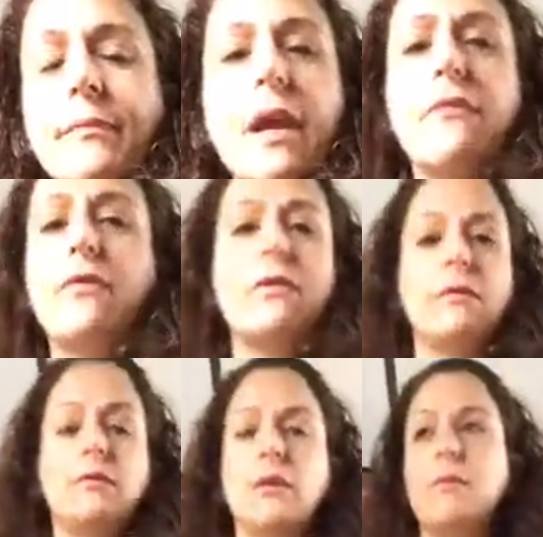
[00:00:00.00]

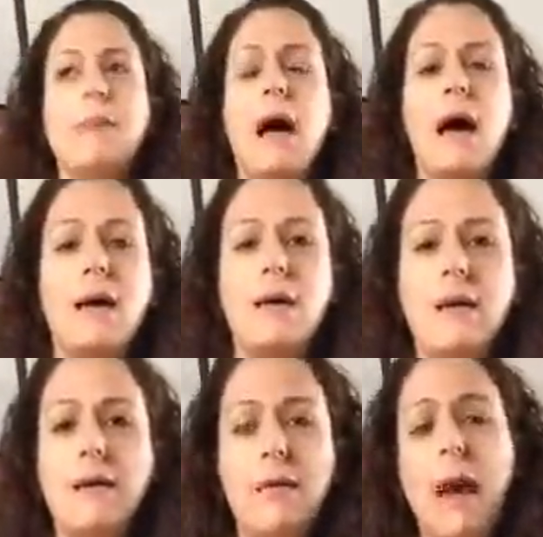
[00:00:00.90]
ever buy
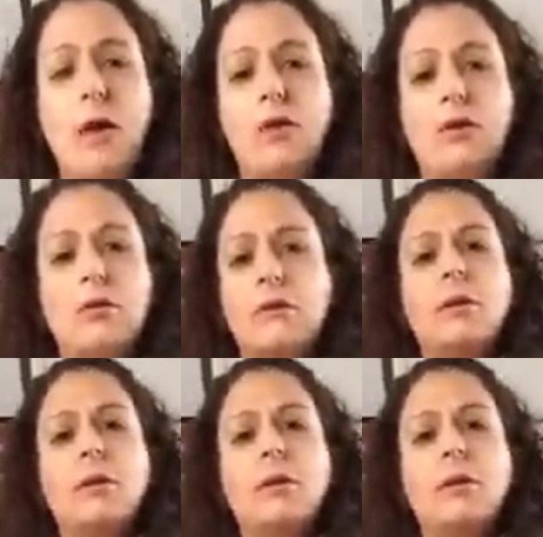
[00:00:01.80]
the powdered